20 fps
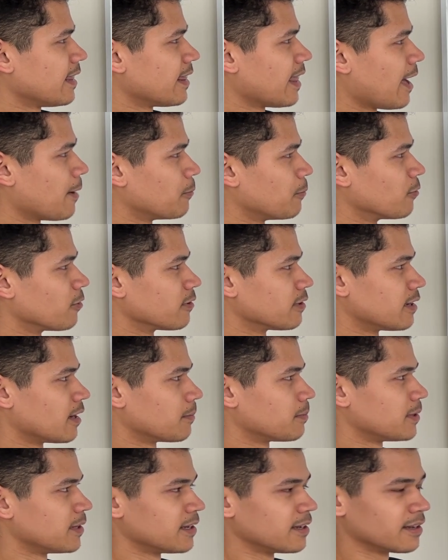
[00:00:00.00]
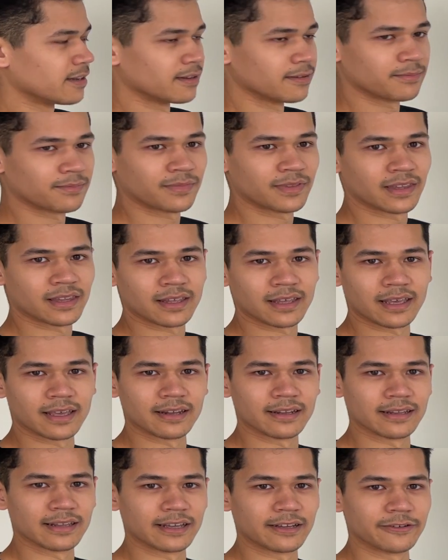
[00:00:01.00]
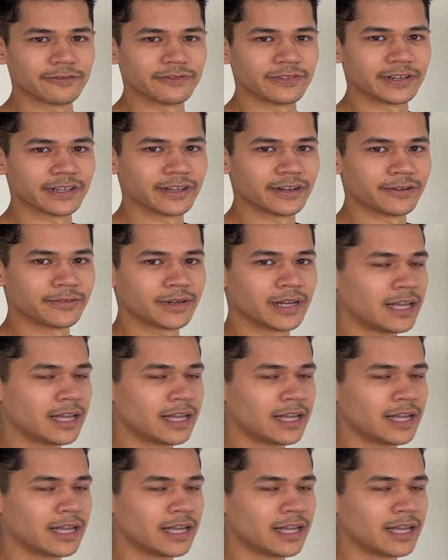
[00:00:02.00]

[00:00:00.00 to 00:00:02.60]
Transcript: that more in depth in a later video.